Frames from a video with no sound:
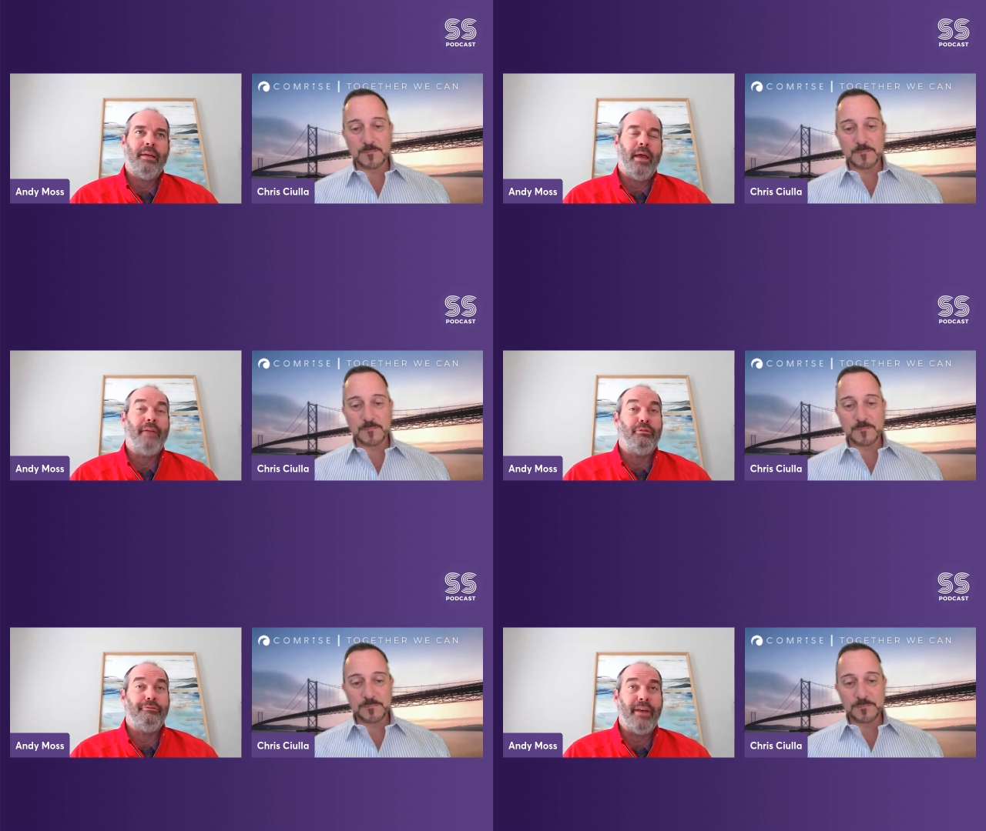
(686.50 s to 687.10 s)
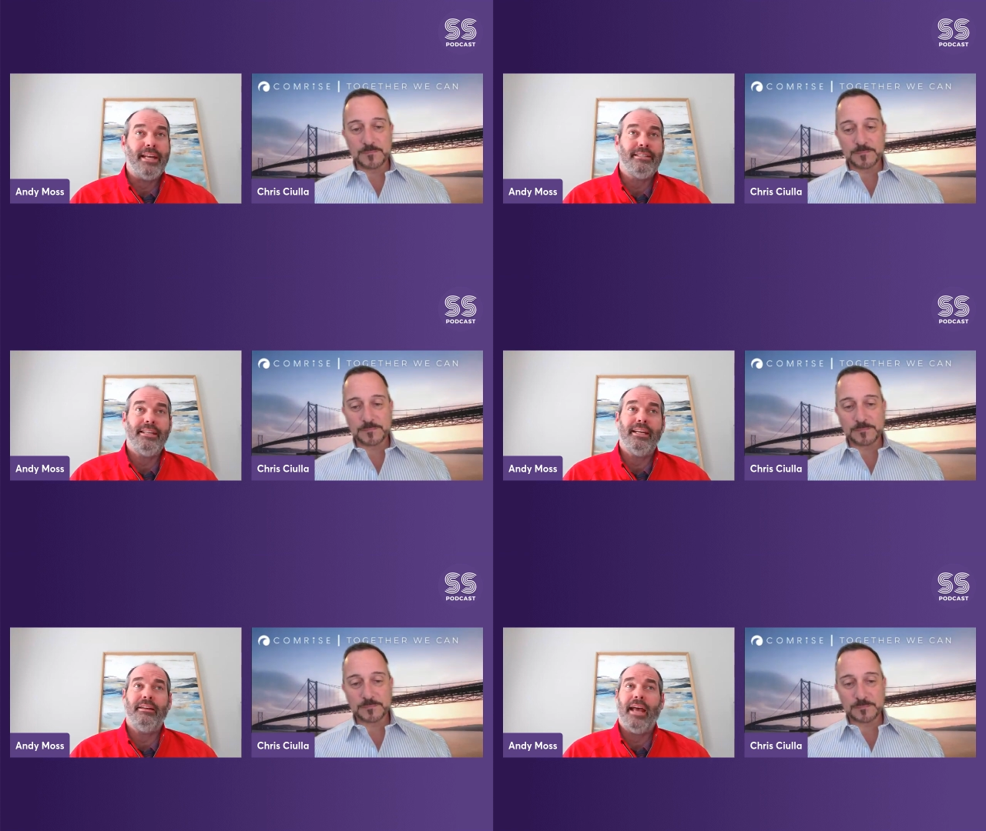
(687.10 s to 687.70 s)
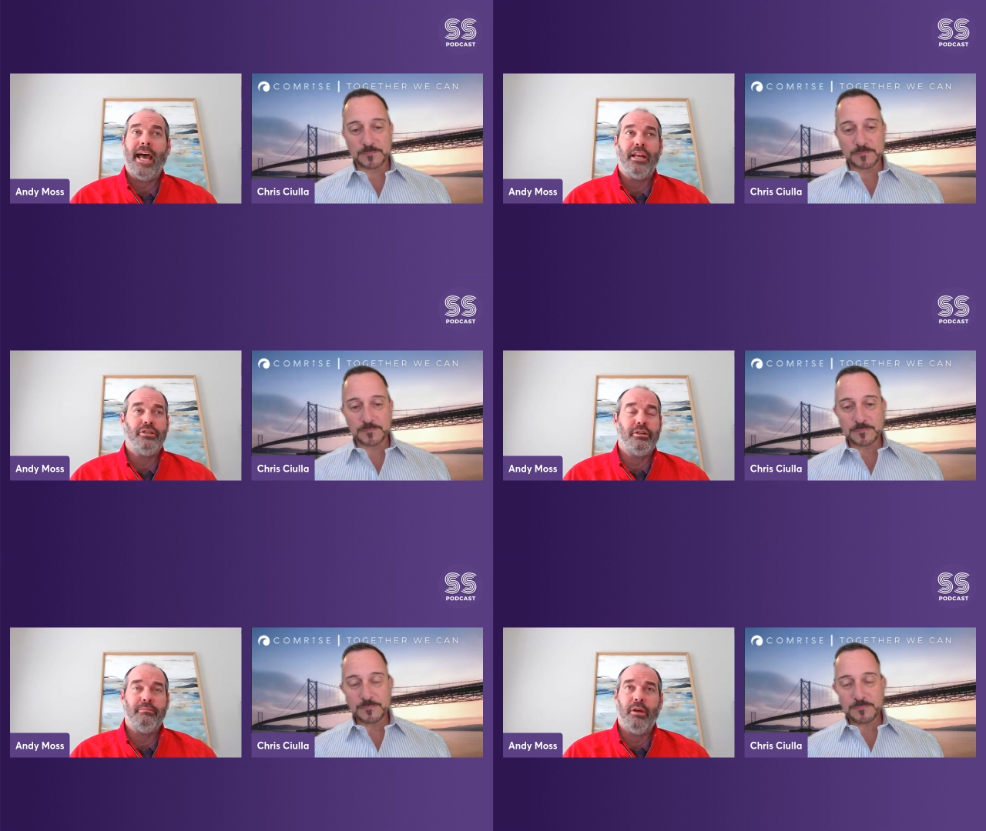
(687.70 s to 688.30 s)
Speaker 1: have you faced it? How did
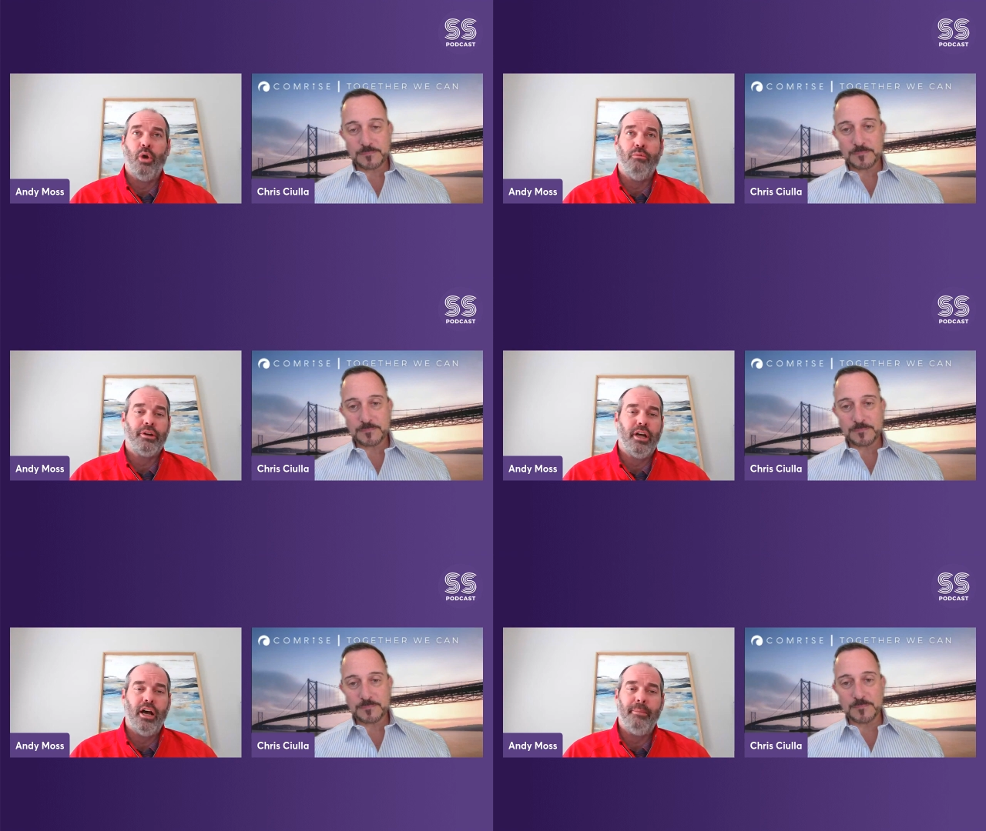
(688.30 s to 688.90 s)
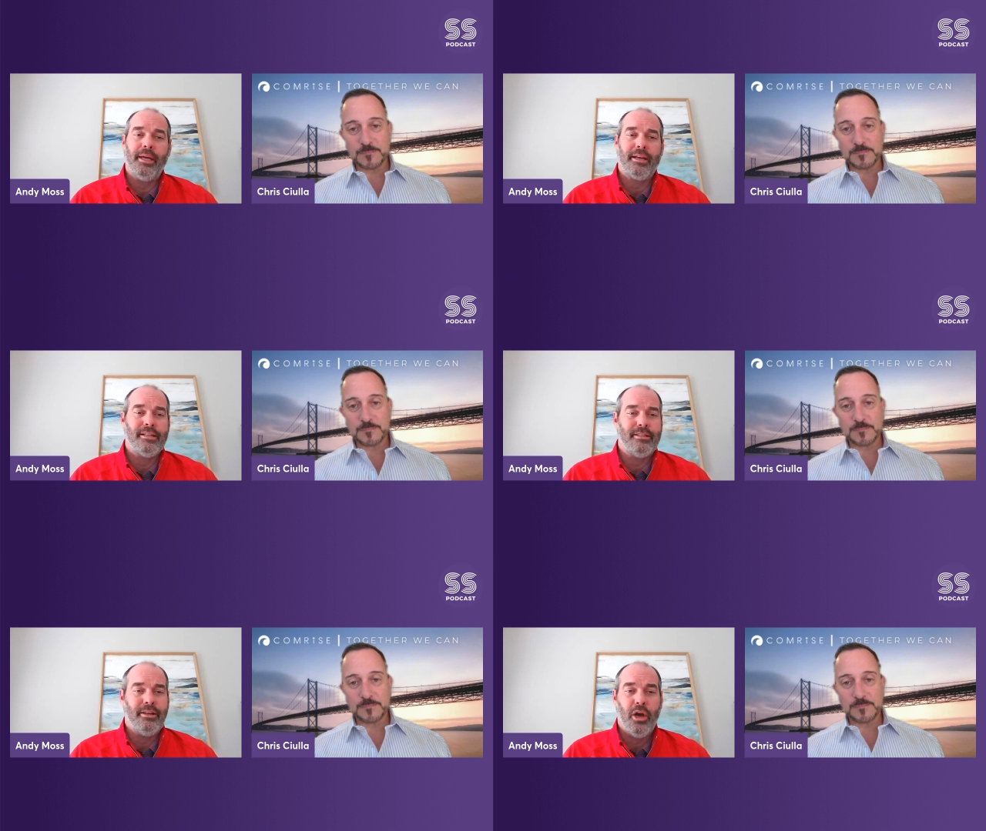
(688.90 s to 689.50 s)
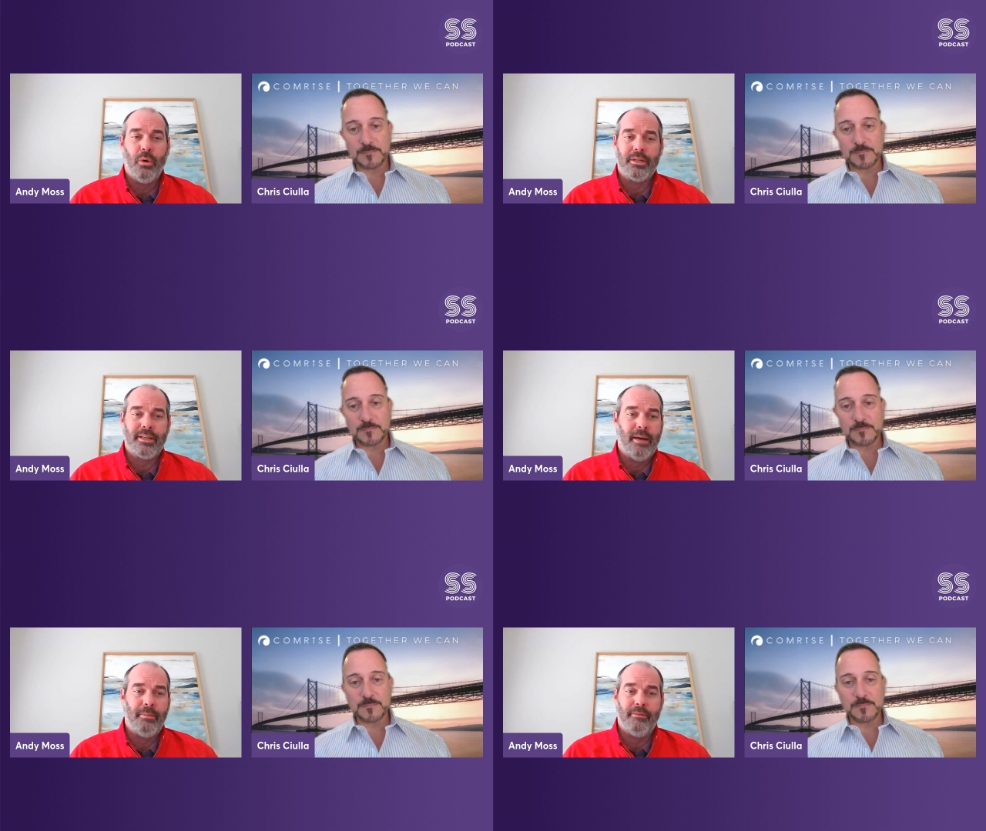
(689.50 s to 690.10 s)
you overcome it? Because you know it's
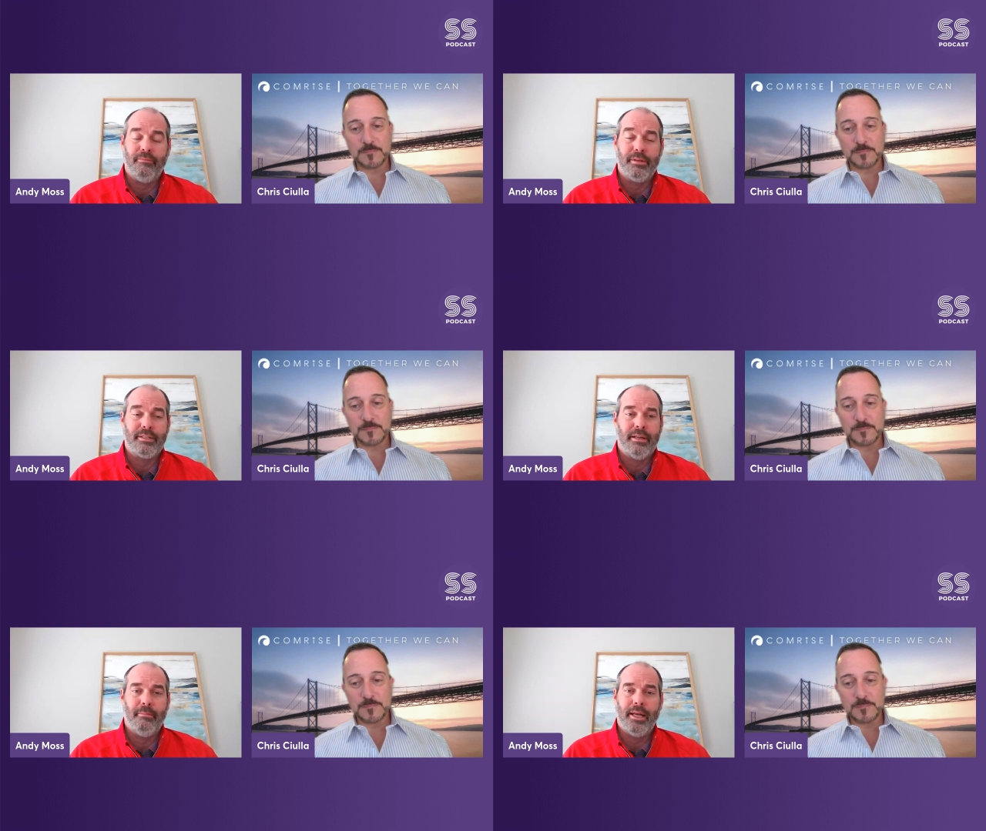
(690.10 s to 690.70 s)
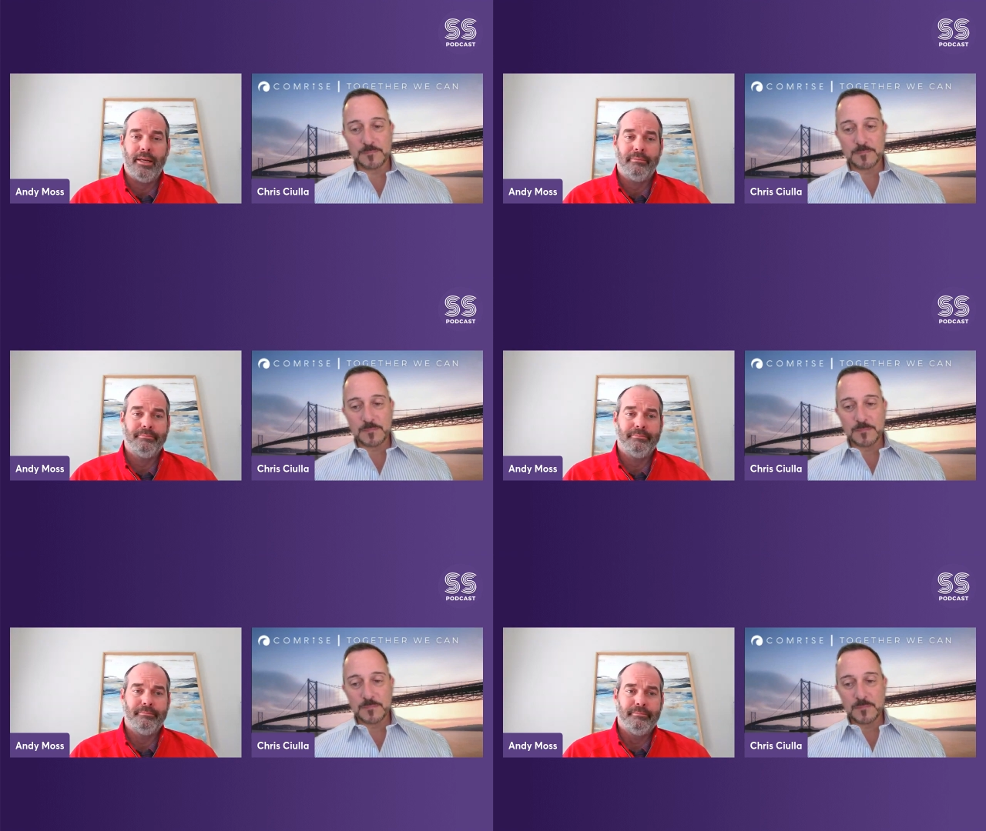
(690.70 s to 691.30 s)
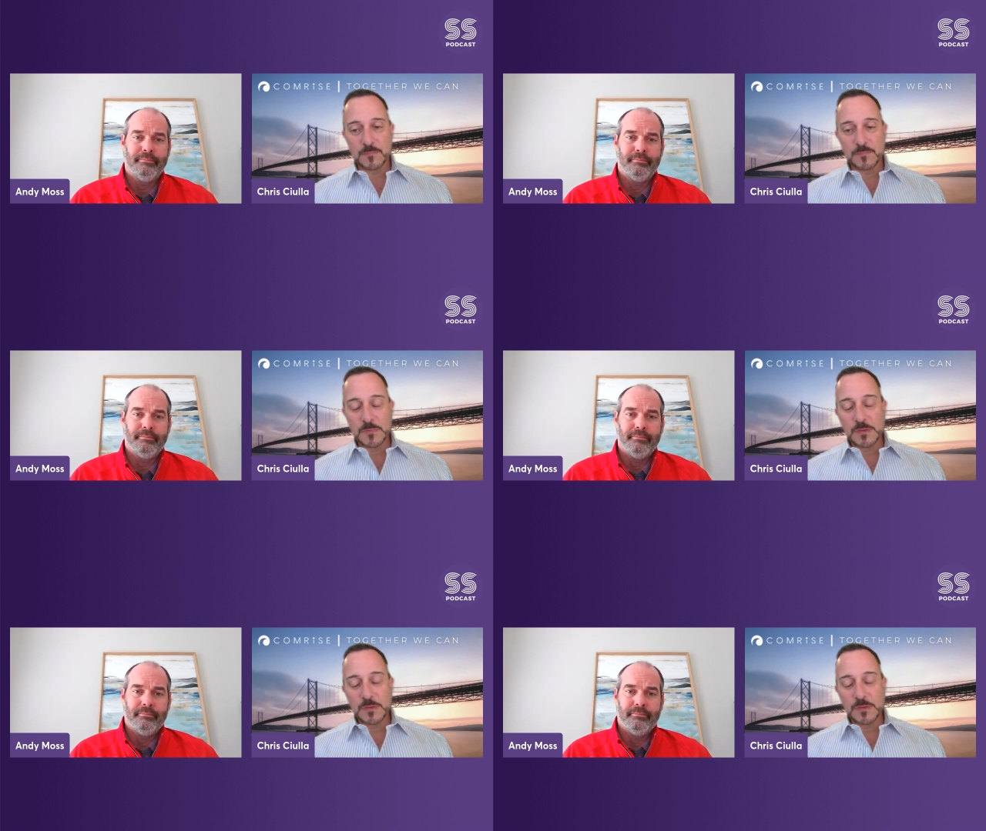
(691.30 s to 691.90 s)
coming with somebody.
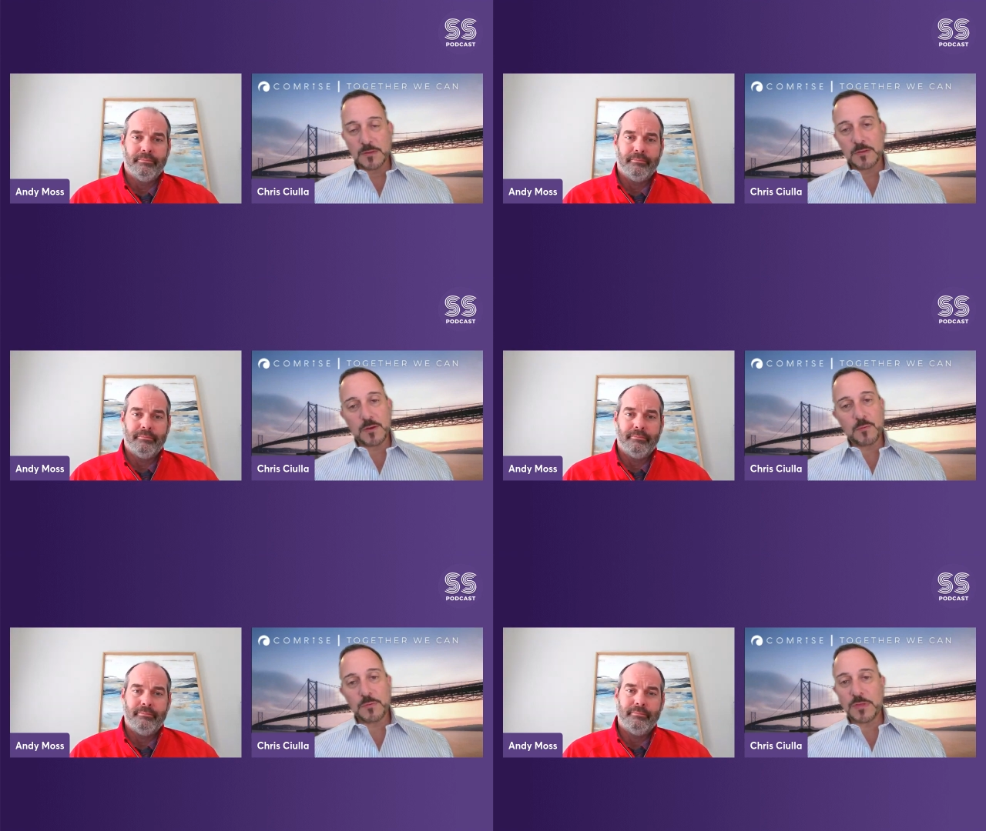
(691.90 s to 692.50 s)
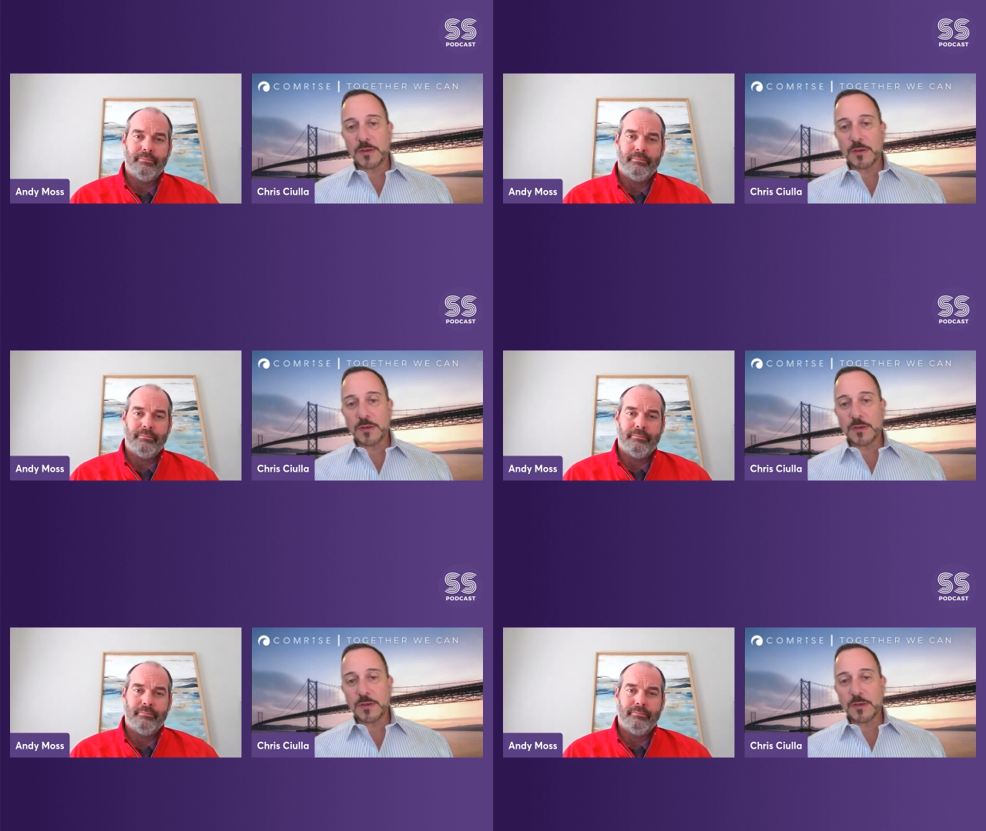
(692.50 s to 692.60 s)
Speaker 2: You know, with any